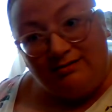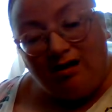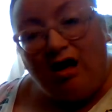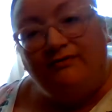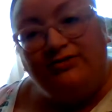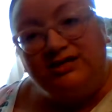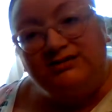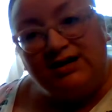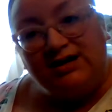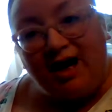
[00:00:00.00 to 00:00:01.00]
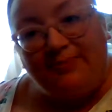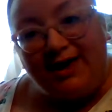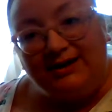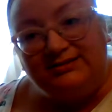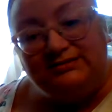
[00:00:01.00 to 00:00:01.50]
of these
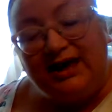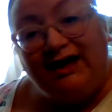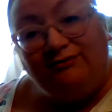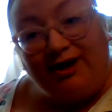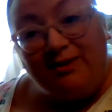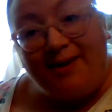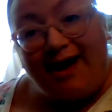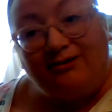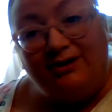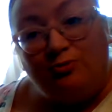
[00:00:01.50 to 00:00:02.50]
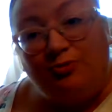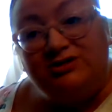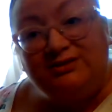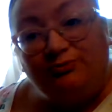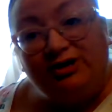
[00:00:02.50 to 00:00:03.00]
topics and write about it with
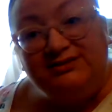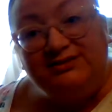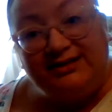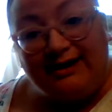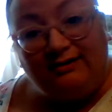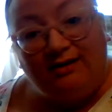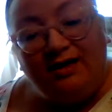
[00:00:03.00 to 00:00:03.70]
some reasoning.